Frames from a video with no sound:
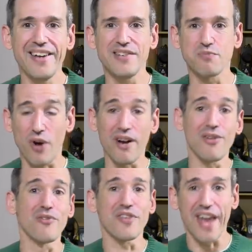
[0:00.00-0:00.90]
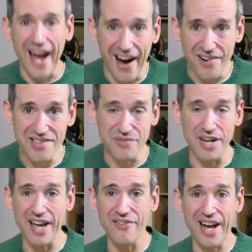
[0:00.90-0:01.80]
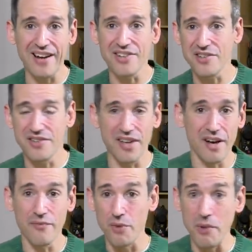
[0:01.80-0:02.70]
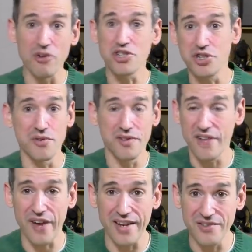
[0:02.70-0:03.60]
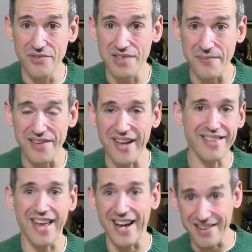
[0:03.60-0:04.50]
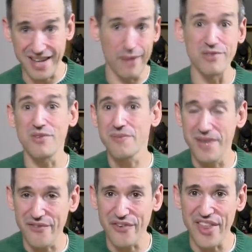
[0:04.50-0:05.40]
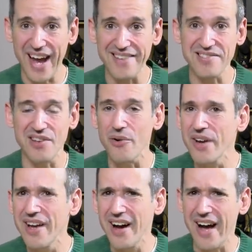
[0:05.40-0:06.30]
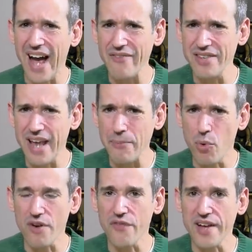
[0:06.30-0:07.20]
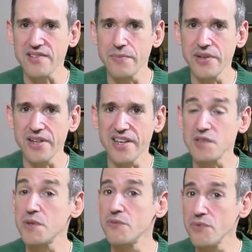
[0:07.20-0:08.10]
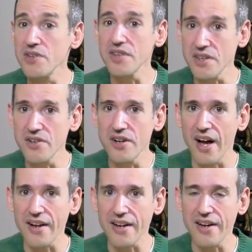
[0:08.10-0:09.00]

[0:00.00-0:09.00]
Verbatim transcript: it is brought all over the house. When I've got a, a, remote shoot, if I do something like that, it comes with me for that. So uh, having that port flexibility has been really good on